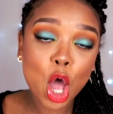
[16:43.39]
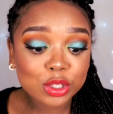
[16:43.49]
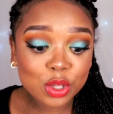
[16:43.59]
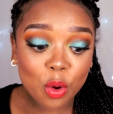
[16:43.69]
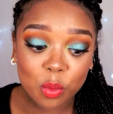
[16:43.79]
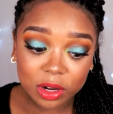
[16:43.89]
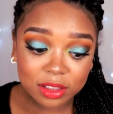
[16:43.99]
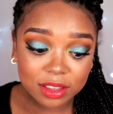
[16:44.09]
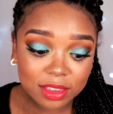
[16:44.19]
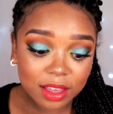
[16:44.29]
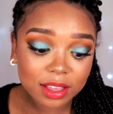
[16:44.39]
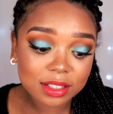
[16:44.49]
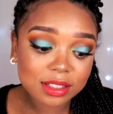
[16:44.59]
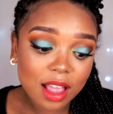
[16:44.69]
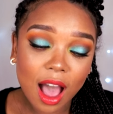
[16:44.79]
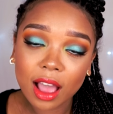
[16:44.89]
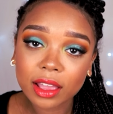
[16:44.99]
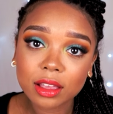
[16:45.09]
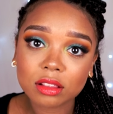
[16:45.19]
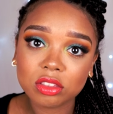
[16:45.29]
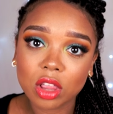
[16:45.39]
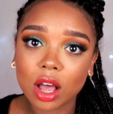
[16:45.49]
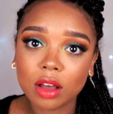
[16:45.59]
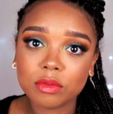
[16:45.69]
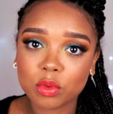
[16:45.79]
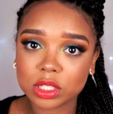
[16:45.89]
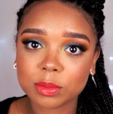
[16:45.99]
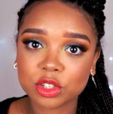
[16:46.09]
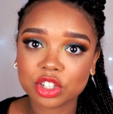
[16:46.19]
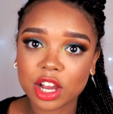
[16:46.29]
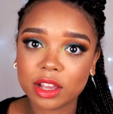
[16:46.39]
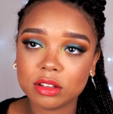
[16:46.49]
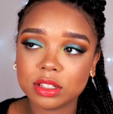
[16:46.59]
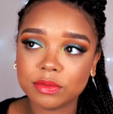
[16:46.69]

So one of the things, I love Once Upon a Child.